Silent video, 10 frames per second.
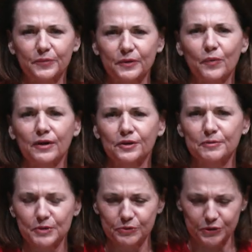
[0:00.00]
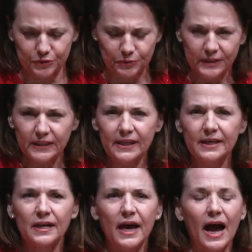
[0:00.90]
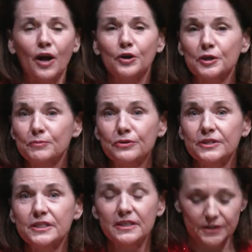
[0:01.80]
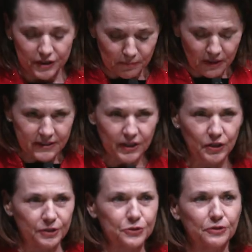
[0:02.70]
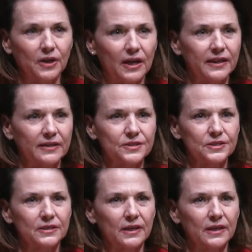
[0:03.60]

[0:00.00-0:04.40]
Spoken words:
We welcome you to our community and to the Multicultural Alliance.